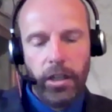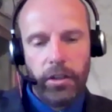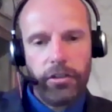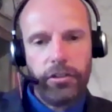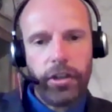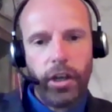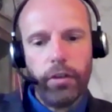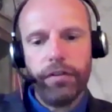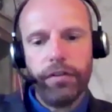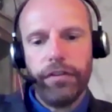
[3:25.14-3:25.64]

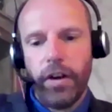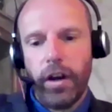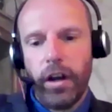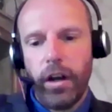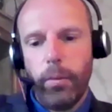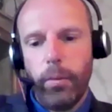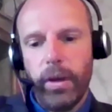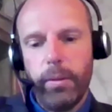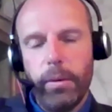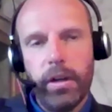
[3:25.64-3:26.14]
So
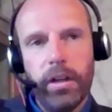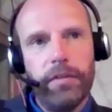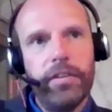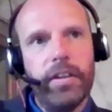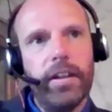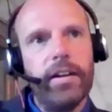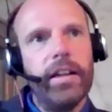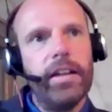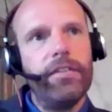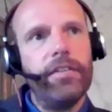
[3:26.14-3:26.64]
far, we will have
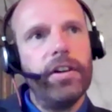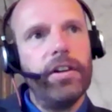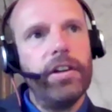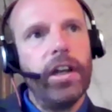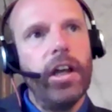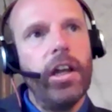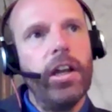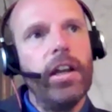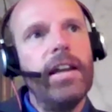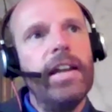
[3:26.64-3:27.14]

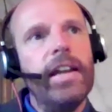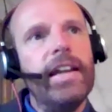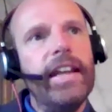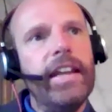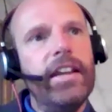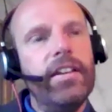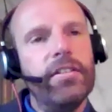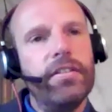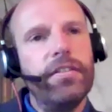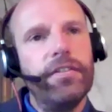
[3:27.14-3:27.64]
delivered at
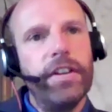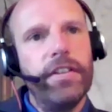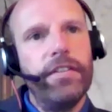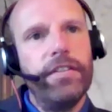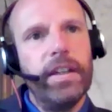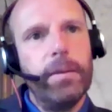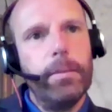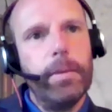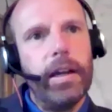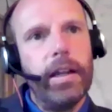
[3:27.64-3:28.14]
least
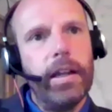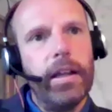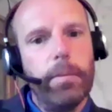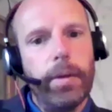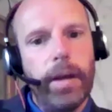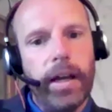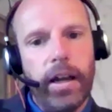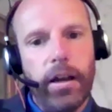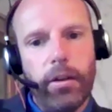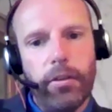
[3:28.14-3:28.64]
50 million
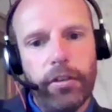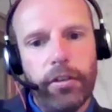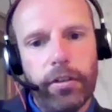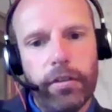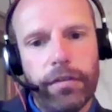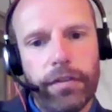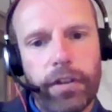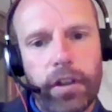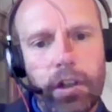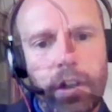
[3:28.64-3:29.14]
pounds
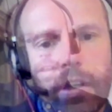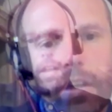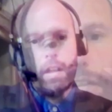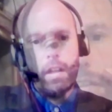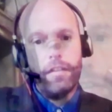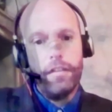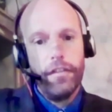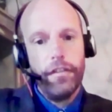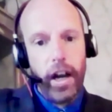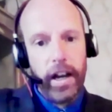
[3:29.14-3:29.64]
of
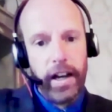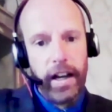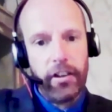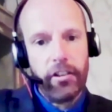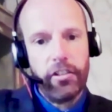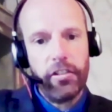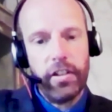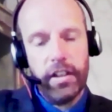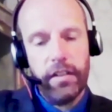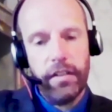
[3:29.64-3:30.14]

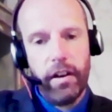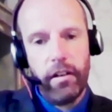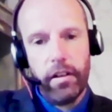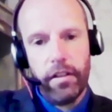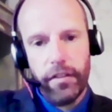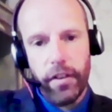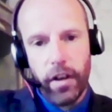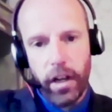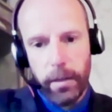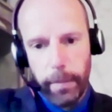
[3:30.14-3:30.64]
financially
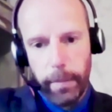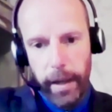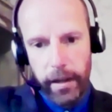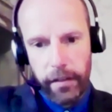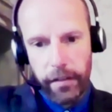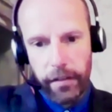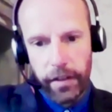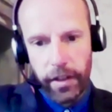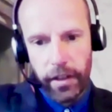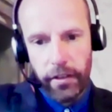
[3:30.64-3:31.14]
verified
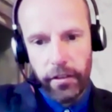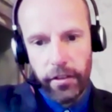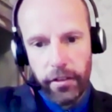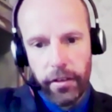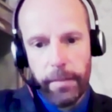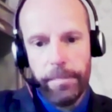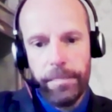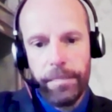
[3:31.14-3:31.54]
benefits.